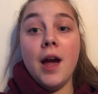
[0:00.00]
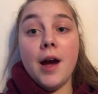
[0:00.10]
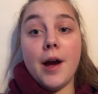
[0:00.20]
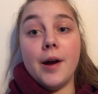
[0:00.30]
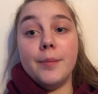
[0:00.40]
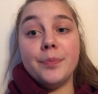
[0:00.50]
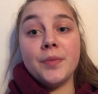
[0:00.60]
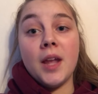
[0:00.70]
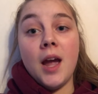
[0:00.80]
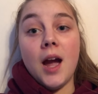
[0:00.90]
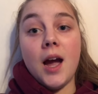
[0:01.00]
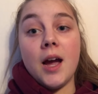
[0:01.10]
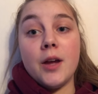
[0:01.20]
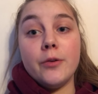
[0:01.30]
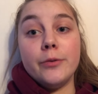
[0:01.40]

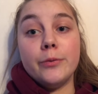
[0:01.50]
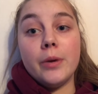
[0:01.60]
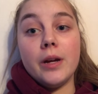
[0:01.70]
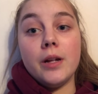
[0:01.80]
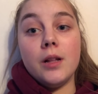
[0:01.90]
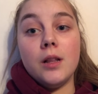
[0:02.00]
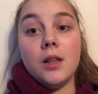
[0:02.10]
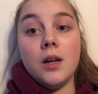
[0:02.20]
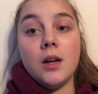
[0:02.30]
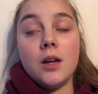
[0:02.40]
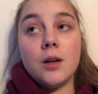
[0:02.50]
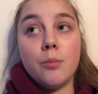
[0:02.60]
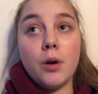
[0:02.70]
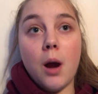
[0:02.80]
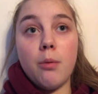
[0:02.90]
I will
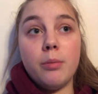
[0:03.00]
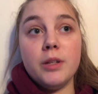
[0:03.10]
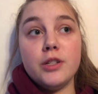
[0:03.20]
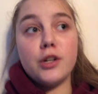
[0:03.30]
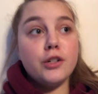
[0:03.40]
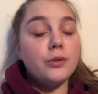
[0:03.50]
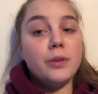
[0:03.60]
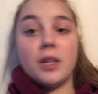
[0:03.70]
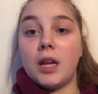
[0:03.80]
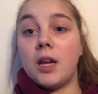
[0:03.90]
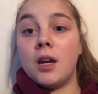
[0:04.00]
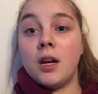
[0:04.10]
probably start doing like